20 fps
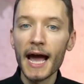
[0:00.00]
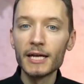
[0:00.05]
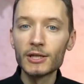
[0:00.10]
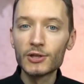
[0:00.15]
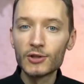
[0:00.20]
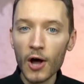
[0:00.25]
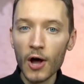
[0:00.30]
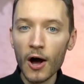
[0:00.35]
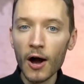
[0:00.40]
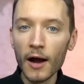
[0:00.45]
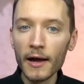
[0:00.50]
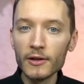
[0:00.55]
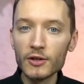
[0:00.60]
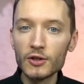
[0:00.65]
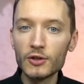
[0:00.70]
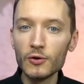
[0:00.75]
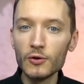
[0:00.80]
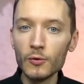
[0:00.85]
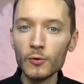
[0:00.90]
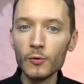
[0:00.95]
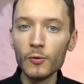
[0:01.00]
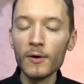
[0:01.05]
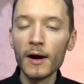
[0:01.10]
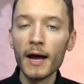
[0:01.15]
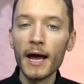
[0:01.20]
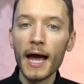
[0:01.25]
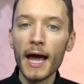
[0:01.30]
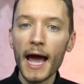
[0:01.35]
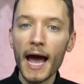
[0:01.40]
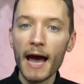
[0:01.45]
as long as
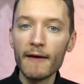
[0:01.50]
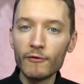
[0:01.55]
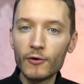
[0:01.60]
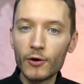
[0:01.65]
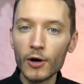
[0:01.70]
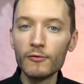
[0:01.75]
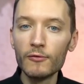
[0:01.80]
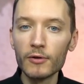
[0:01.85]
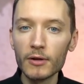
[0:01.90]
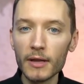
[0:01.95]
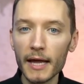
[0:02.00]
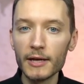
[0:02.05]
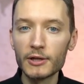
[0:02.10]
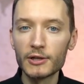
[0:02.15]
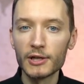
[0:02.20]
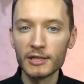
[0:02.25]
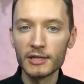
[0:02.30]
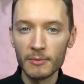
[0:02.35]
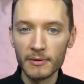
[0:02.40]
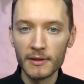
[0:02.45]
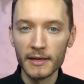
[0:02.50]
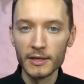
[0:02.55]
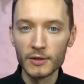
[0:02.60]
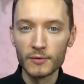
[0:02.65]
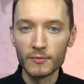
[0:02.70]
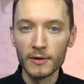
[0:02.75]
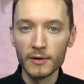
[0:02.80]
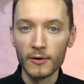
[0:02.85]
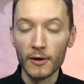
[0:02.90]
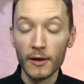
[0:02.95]
you have good relations with
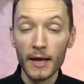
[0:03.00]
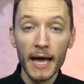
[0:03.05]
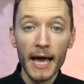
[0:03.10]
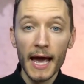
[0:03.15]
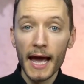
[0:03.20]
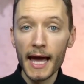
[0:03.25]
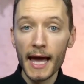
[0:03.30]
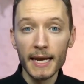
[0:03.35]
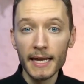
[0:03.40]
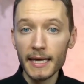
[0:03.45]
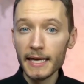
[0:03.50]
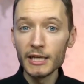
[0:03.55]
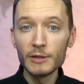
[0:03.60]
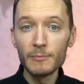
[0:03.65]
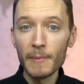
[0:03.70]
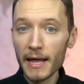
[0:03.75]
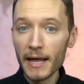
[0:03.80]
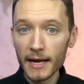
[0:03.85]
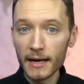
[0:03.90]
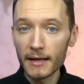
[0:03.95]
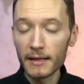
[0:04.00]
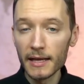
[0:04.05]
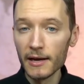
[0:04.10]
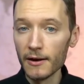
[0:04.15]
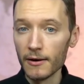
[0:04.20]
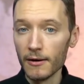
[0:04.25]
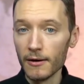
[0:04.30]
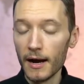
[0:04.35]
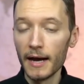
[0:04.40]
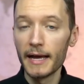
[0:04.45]
Israel. And he's made it
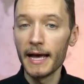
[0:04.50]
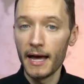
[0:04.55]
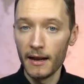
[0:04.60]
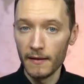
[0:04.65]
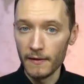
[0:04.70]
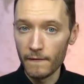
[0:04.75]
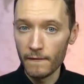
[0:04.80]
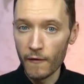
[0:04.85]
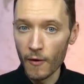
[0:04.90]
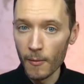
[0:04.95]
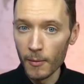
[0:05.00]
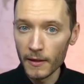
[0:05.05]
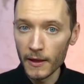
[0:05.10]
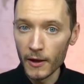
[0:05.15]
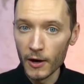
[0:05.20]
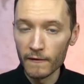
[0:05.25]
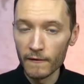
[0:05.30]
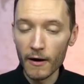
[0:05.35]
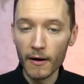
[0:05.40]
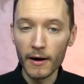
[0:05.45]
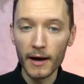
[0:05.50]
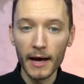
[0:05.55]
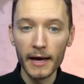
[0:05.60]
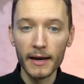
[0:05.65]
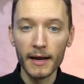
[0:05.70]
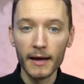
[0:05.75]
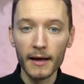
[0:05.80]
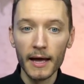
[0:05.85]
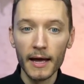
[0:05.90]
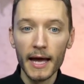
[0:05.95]
clear, again, the former leader of
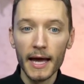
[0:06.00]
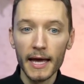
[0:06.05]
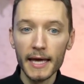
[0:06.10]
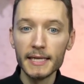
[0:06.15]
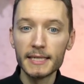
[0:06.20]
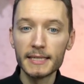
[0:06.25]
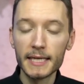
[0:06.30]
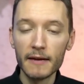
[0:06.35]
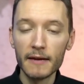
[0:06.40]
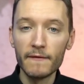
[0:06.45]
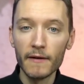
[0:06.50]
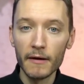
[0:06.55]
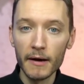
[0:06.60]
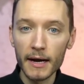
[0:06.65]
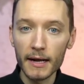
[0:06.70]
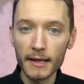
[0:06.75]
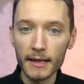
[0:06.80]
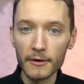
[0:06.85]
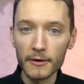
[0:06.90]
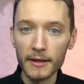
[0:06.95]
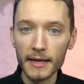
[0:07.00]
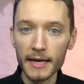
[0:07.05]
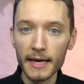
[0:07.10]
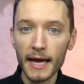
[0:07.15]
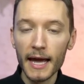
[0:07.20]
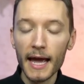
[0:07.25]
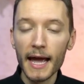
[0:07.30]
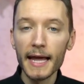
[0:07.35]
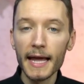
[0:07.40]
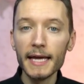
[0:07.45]
Al-Qaeda, he said very
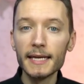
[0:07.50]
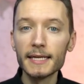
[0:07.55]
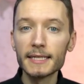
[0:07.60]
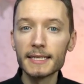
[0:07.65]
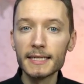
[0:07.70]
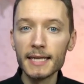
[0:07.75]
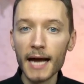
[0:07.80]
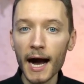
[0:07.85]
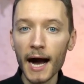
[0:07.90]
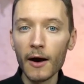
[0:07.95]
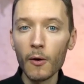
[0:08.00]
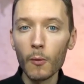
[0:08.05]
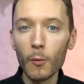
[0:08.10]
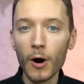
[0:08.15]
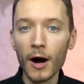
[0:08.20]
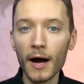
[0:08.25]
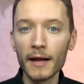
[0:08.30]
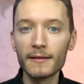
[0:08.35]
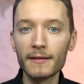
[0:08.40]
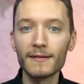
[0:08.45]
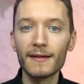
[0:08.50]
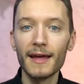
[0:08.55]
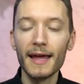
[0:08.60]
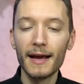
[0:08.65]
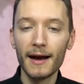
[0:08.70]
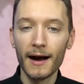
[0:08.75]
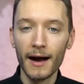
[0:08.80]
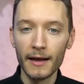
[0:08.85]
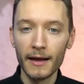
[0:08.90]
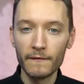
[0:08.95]
clearly he does not want
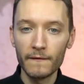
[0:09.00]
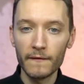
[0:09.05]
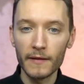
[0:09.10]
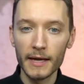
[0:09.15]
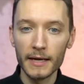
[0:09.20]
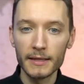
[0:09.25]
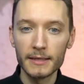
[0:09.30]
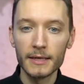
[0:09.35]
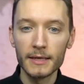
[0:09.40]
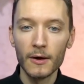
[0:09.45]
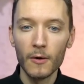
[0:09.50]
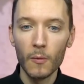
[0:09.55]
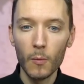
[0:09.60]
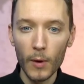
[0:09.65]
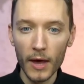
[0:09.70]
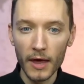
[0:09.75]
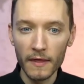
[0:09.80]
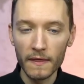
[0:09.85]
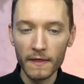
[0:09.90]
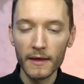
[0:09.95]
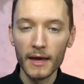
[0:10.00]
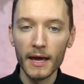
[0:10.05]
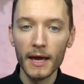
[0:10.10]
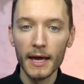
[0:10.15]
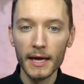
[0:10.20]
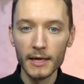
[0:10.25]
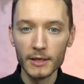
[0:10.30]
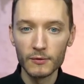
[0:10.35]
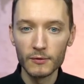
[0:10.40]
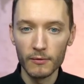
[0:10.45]
a conflict with
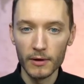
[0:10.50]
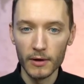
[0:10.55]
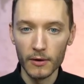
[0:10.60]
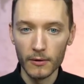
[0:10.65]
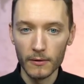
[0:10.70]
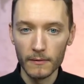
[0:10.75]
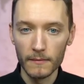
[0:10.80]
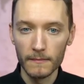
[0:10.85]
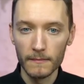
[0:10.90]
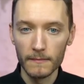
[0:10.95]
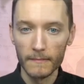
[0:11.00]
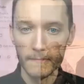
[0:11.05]
Israel.